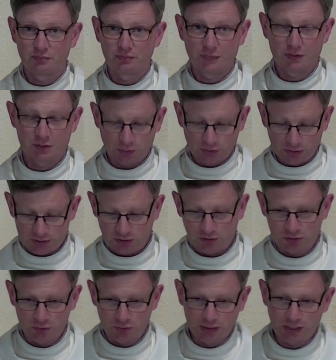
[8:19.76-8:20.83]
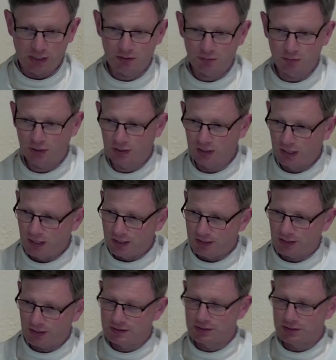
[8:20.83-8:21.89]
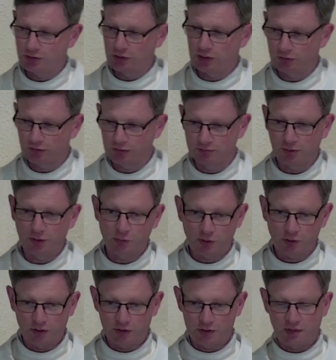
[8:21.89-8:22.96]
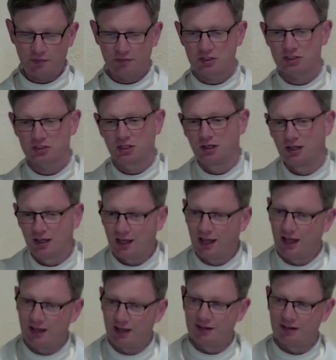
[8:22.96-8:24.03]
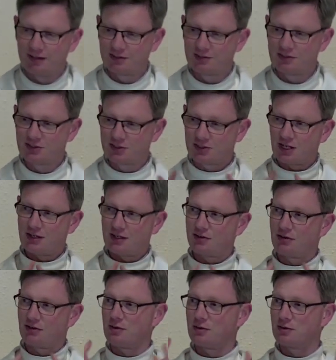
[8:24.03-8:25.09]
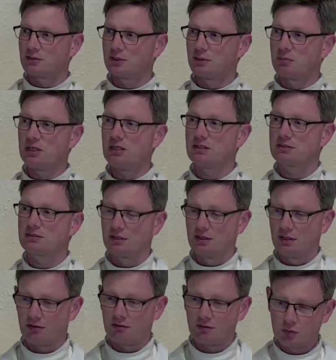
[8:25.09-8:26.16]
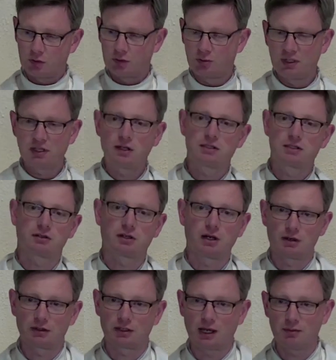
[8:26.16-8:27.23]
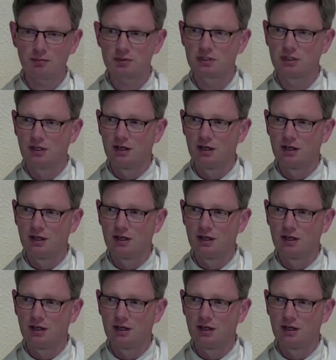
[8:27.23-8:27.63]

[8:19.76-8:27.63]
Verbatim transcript: So what does the Lord do with Gideon? Well, he gets these three hundred bog warrior savages uh, to stand around in the peaks, around where the Midianites are, are camped,